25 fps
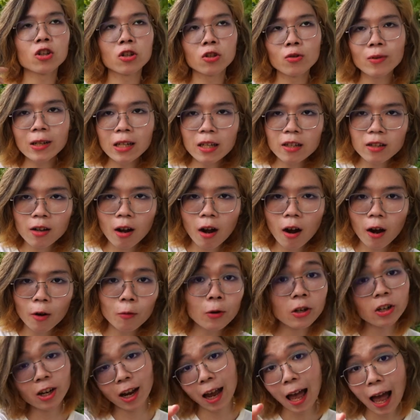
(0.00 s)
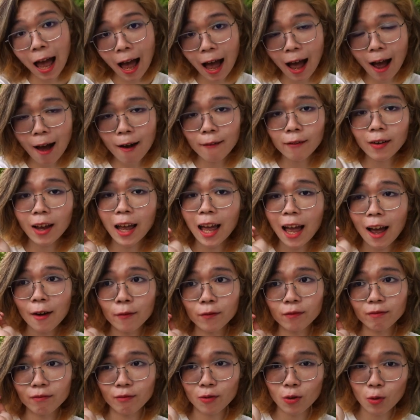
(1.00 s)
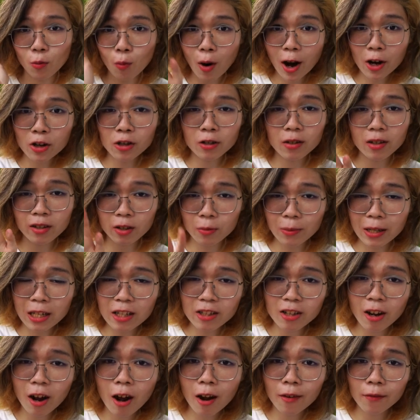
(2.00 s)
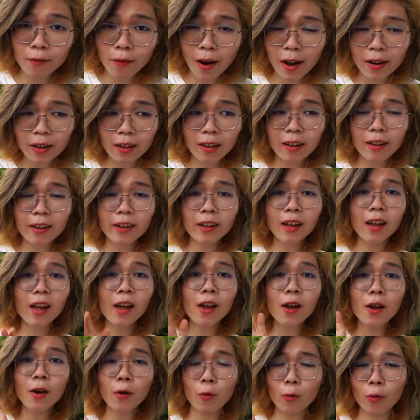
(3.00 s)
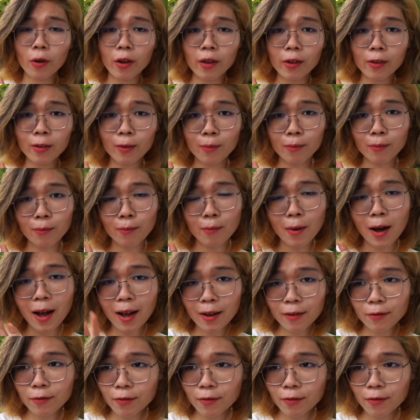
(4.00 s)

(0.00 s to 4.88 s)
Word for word: Sweeney Todd, which I have. I have watched Sweeney Todd finally with my